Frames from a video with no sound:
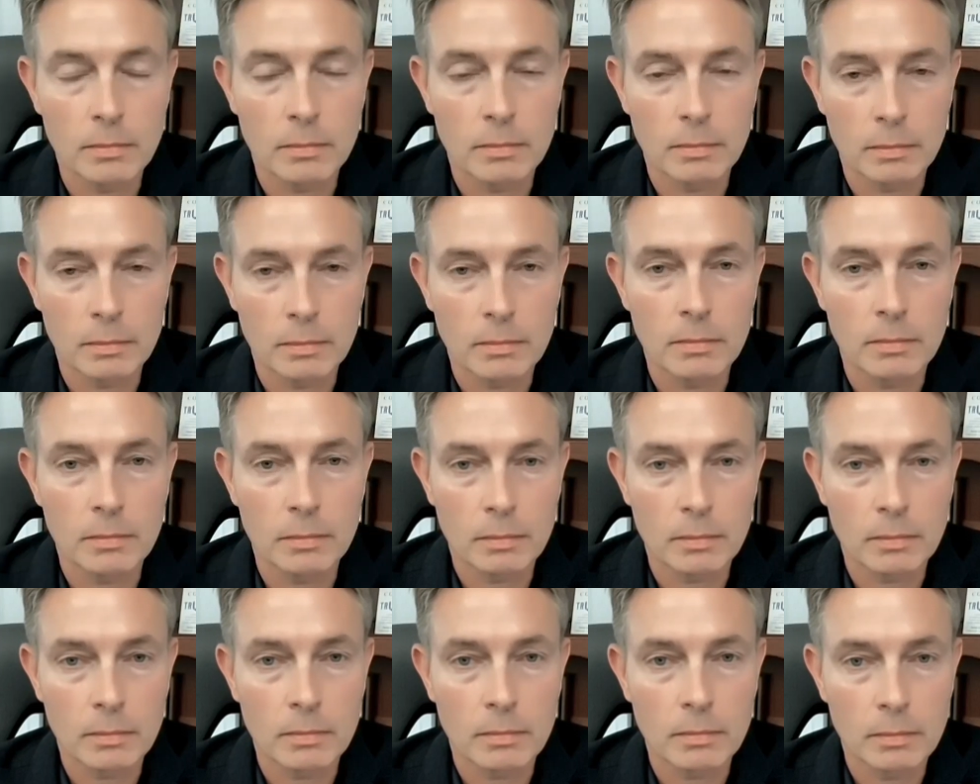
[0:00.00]

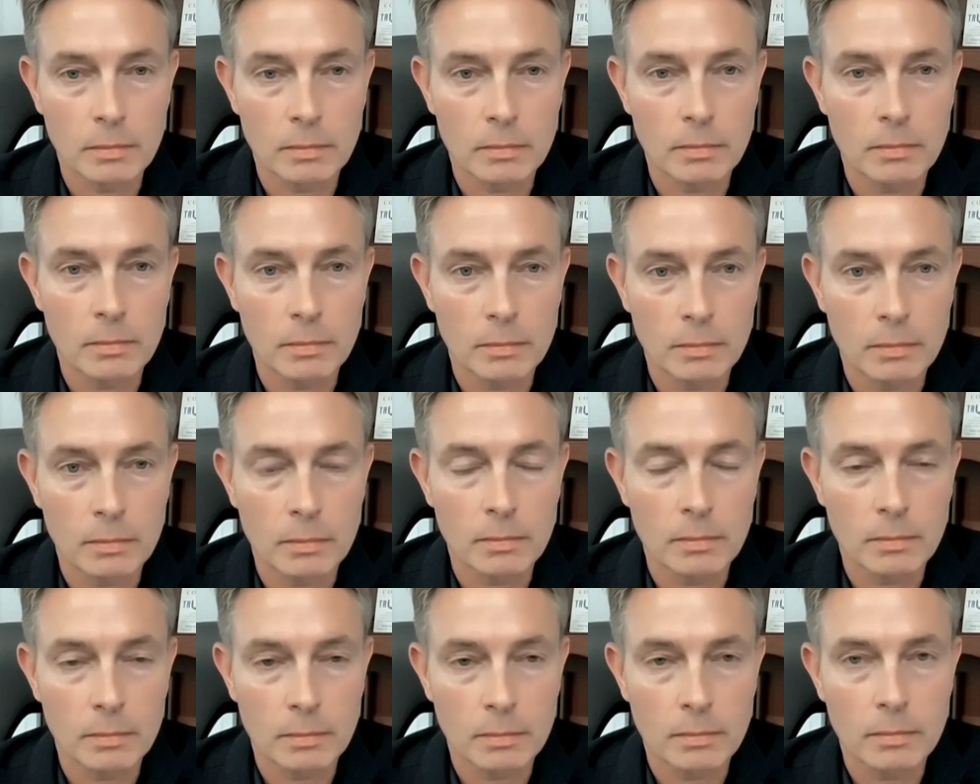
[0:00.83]

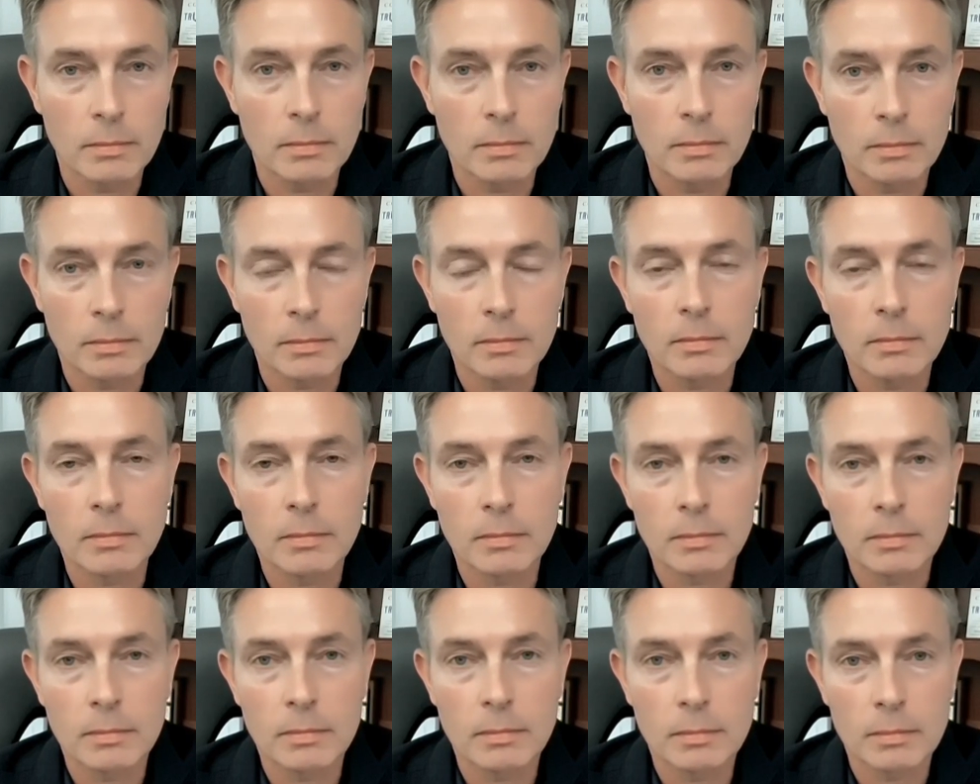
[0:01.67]

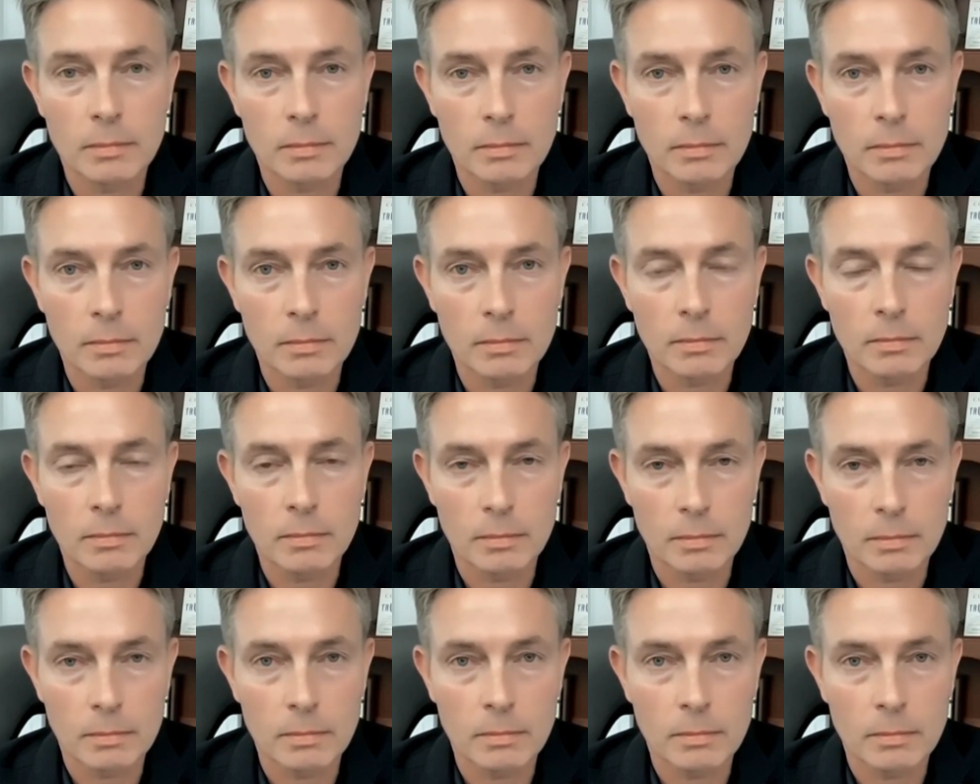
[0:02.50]

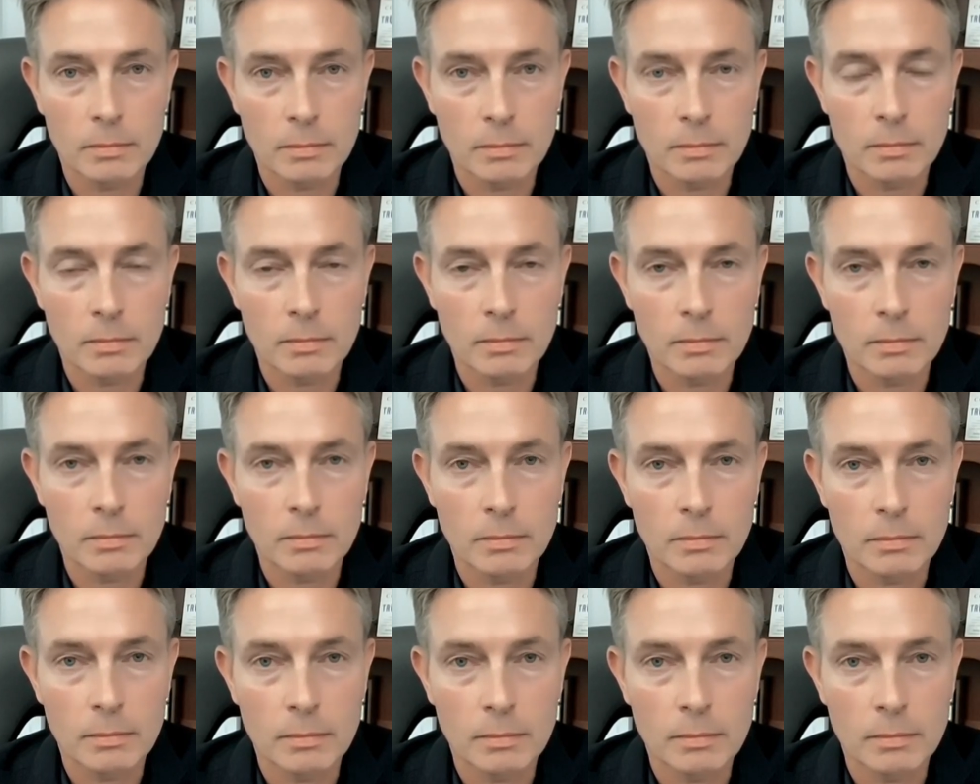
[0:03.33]

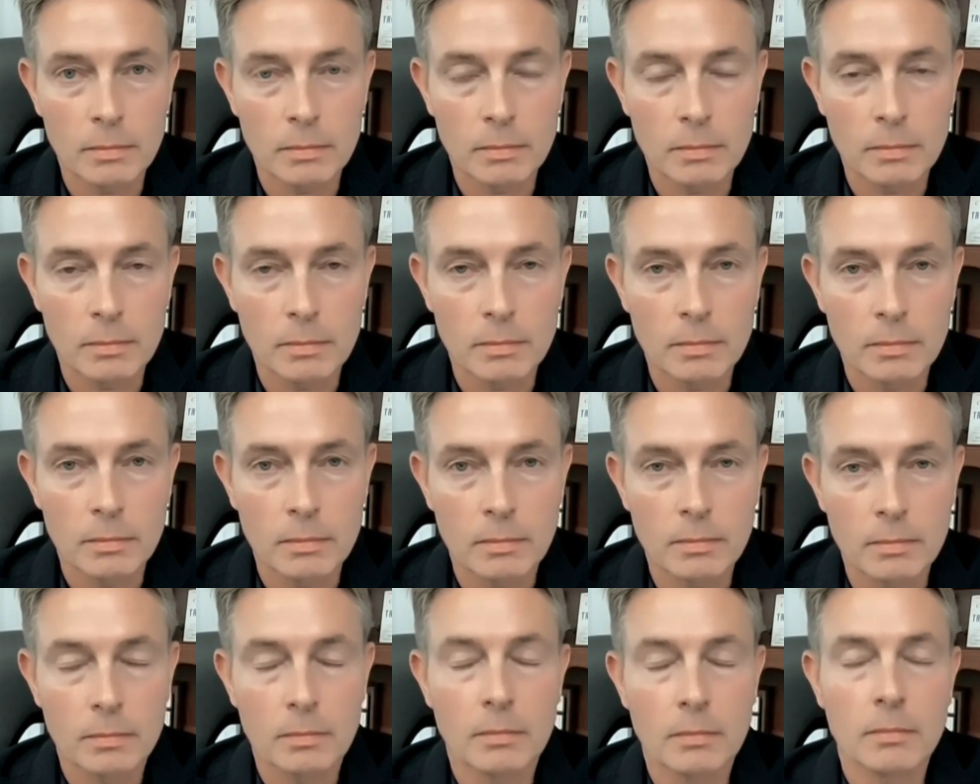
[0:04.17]

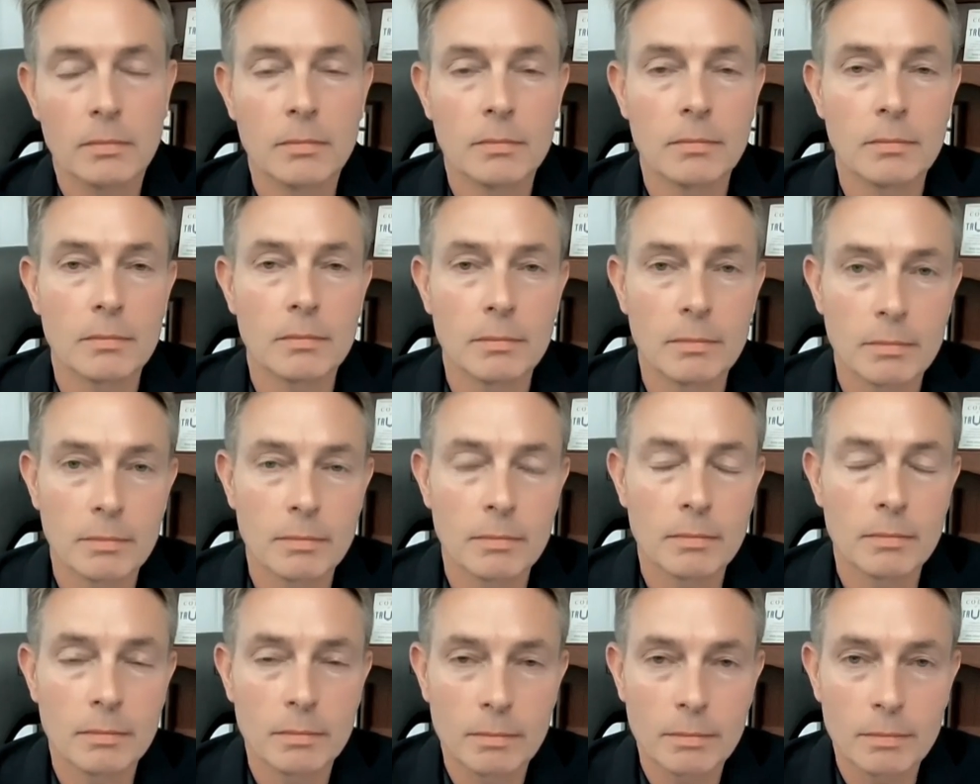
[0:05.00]

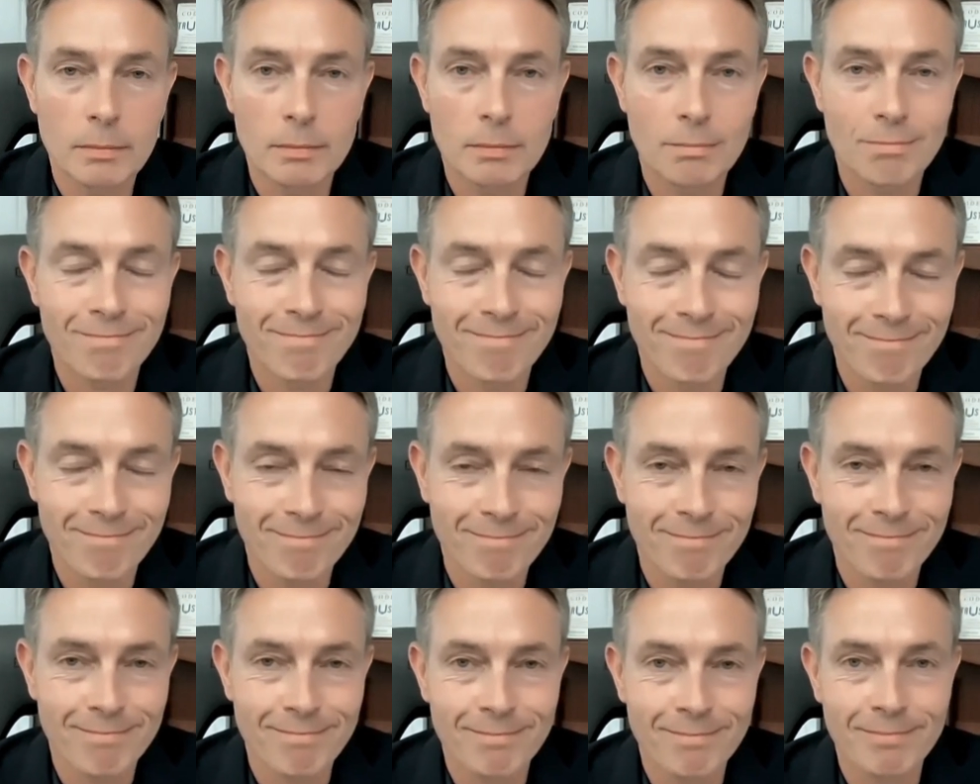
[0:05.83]

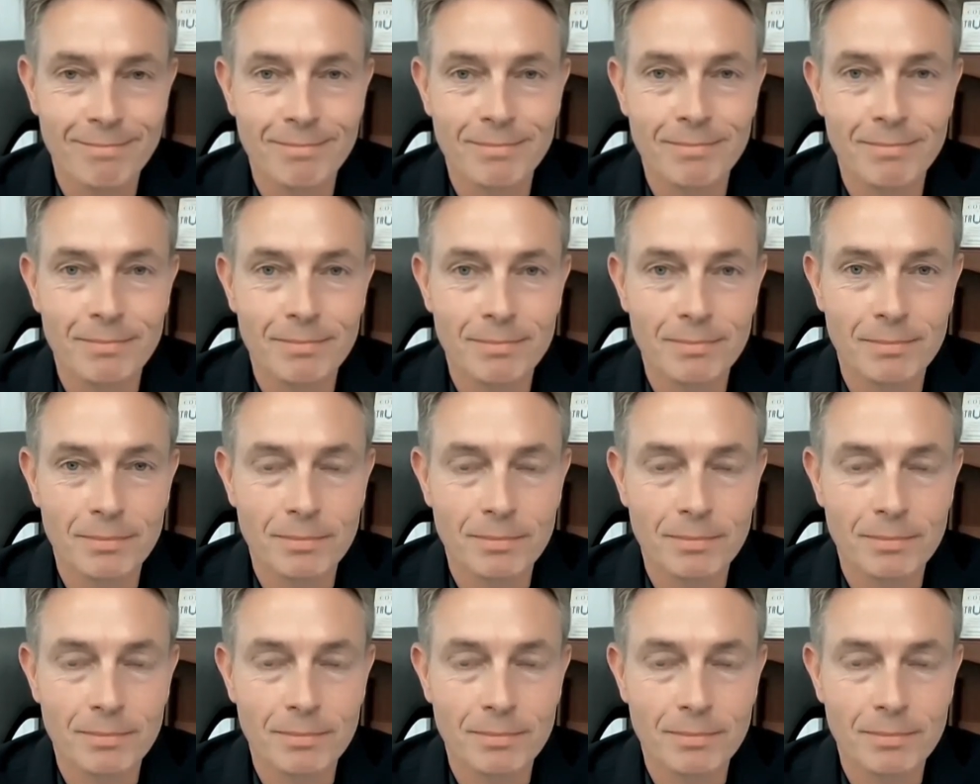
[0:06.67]
(not speaking)